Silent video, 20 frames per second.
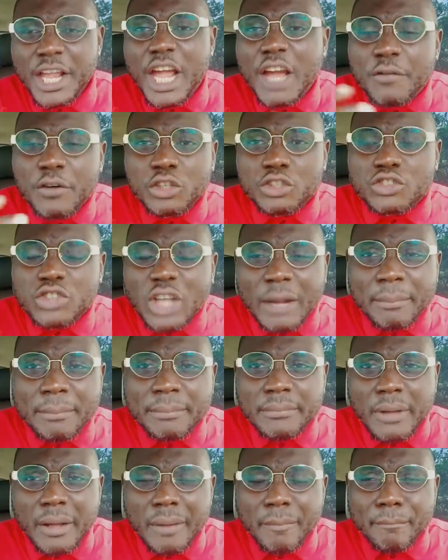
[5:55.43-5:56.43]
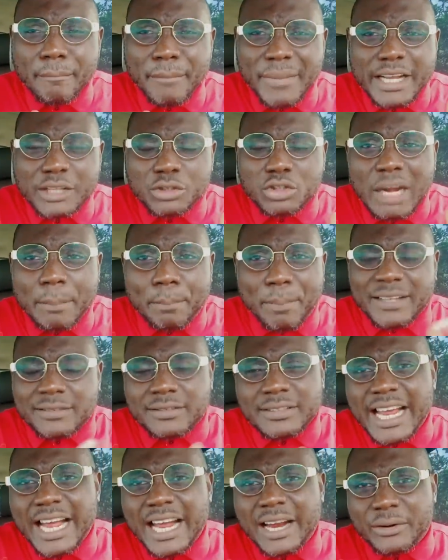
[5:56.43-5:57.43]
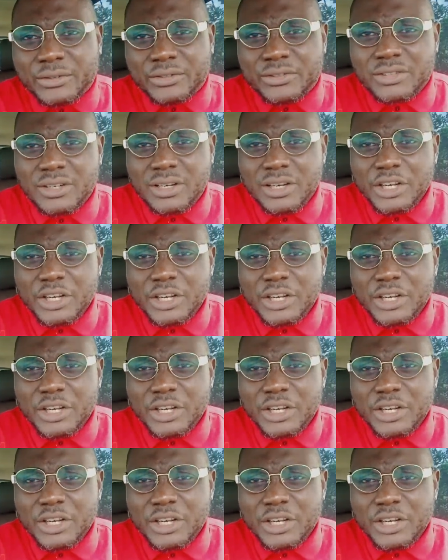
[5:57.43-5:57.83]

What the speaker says: Even some military personnel